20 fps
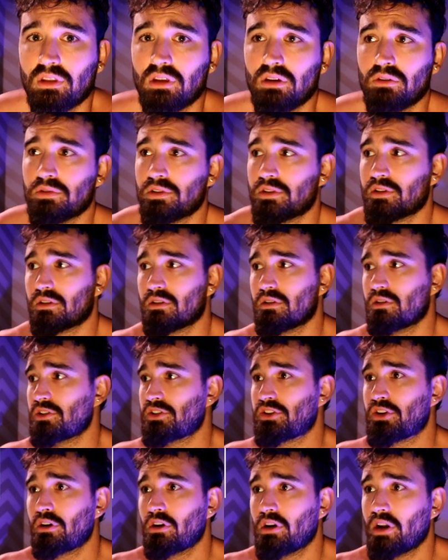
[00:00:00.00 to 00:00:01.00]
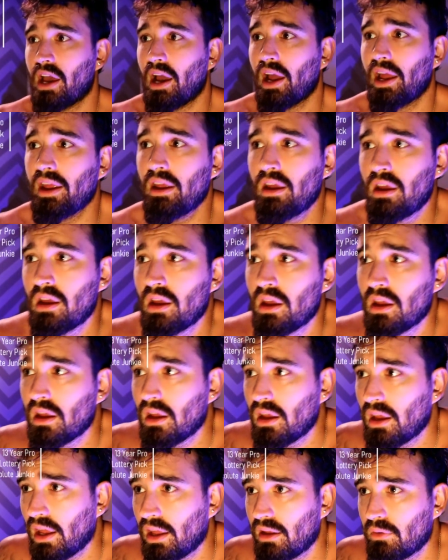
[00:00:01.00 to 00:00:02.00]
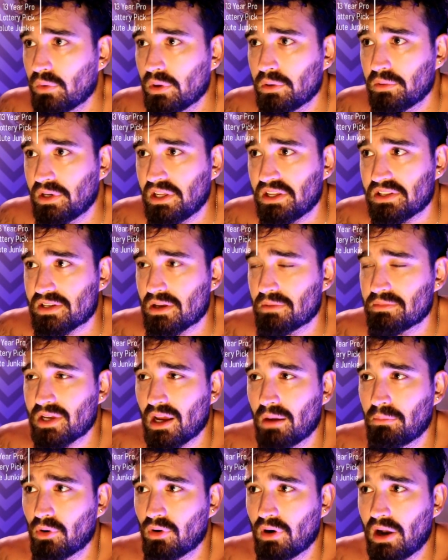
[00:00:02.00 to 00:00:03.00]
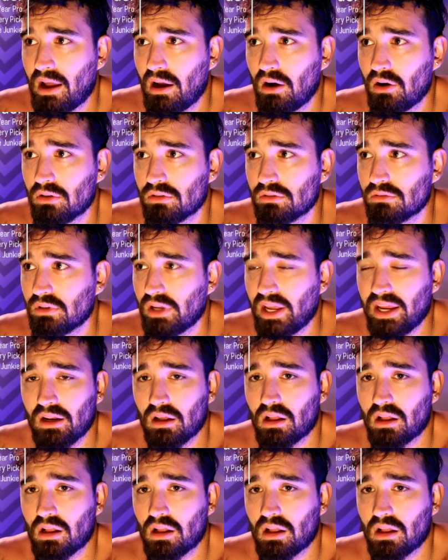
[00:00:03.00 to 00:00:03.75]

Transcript: It was just her and I, and we would eat sometime around 8